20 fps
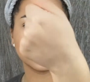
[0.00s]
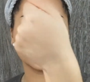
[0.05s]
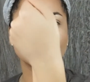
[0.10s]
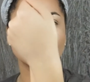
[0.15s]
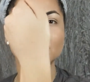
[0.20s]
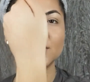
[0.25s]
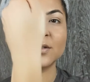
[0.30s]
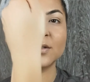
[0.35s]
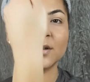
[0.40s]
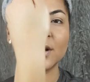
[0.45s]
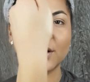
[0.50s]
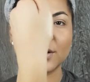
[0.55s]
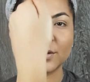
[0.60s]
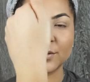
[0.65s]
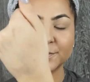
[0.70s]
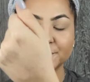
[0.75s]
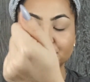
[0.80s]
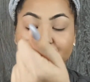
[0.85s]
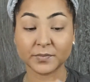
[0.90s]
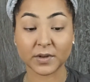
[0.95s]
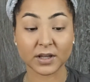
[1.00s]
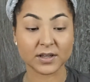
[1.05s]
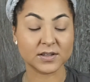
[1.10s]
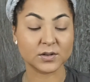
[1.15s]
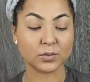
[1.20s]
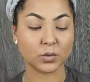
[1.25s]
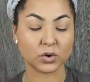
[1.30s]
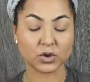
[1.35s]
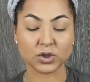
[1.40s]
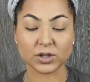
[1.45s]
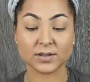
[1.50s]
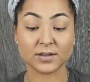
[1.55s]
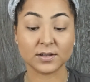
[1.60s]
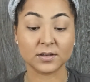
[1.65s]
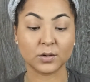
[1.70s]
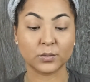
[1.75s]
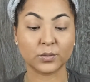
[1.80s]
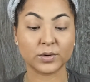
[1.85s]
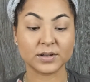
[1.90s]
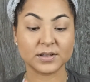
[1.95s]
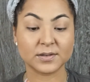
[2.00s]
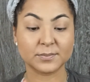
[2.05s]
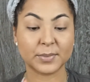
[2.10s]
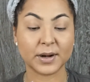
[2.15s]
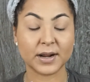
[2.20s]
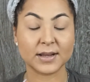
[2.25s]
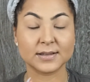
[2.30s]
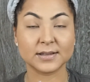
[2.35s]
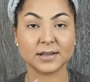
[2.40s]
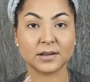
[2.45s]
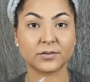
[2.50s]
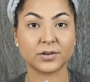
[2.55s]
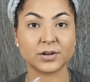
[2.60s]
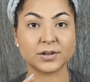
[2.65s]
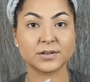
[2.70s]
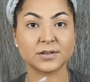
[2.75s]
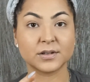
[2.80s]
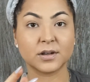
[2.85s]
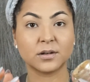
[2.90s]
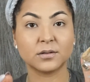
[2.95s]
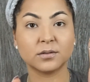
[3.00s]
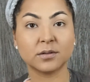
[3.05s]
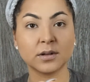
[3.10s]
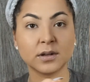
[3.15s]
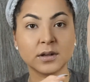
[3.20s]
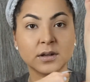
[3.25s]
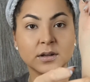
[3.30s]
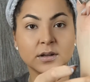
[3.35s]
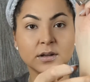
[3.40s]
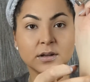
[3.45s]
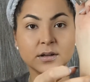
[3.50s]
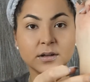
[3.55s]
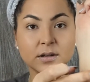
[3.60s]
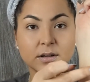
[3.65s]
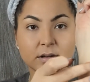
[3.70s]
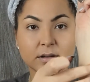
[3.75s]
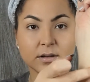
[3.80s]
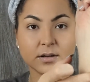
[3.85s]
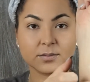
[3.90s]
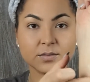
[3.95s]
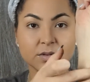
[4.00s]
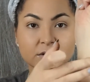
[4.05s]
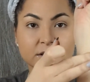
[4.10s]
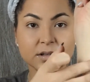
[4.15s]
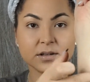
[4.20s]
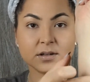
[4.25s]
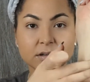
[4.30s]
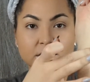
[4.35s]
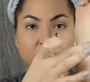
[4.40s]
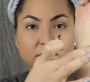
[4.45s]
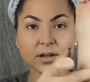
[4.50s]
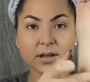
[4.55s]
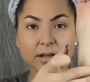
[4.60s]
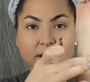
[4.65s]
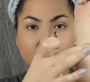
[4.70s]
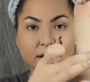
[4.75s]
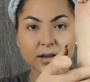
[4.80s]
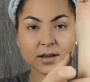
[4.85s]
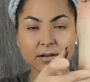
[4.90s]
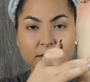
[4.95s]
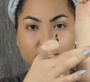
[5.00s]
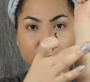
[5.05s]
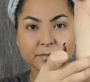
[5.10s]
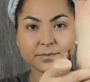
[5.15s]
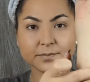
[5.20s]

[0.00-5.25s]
I don't know. I swatched this in the worst place ever, so I'm just gonna do like that.